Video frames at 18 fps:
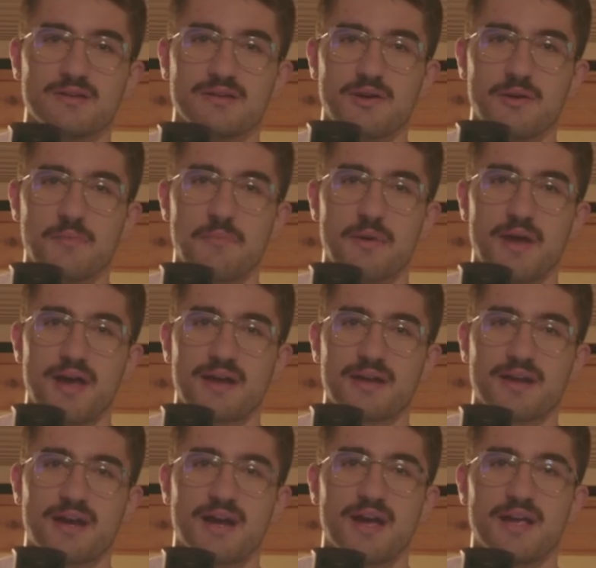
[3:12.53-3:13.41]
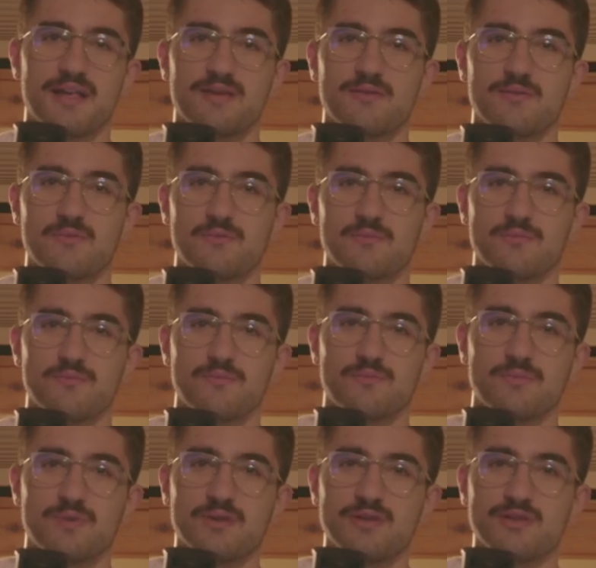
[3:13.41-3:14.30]
come back, I
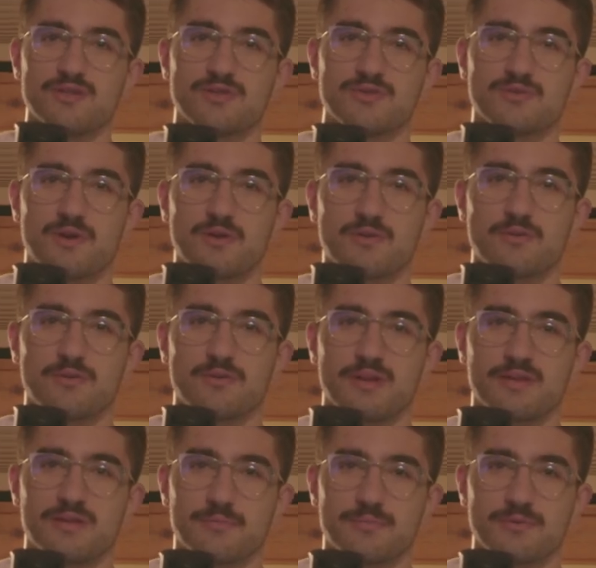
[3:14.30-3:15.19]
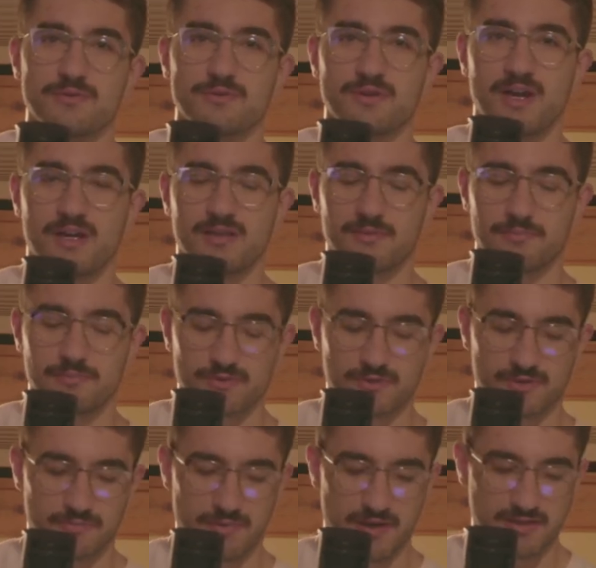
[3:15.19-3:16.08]
really struggled at the
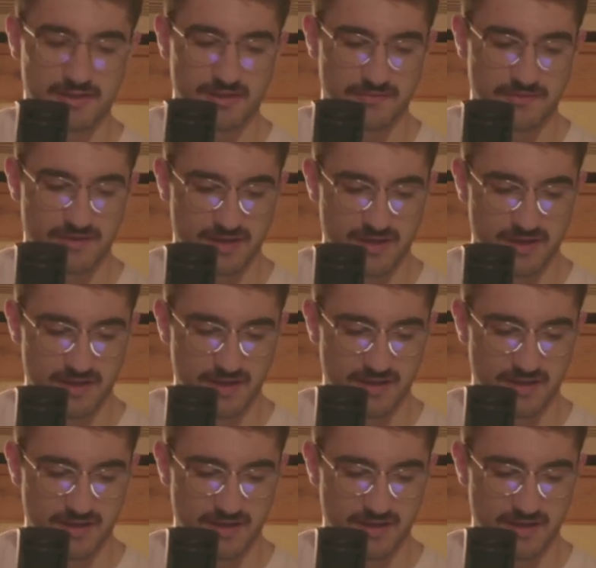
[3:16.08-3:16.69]
perspective it kind of